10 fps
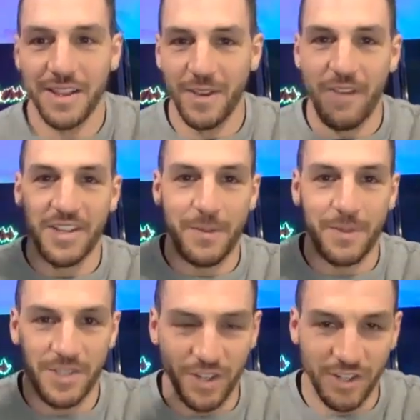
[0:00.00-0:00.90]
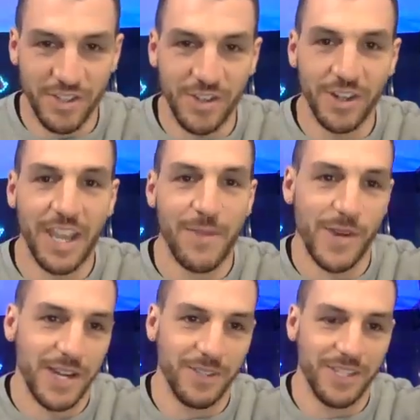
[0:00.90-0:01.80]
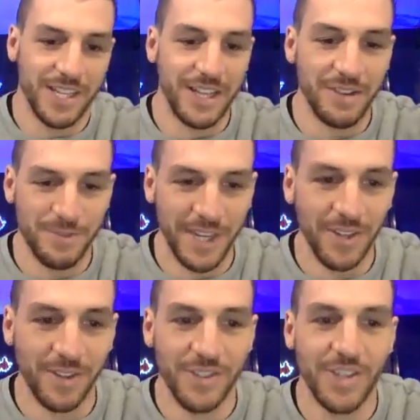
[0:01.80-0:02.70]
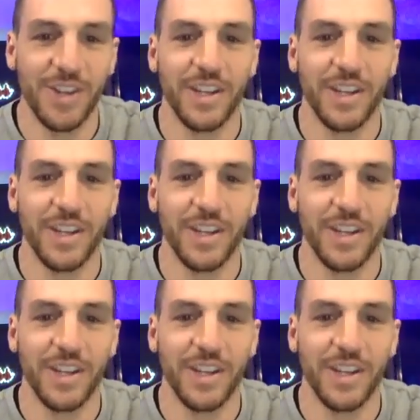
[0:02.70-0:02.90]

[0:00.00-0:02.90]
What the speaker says: every time a certain song came on, it was like, that was my go song.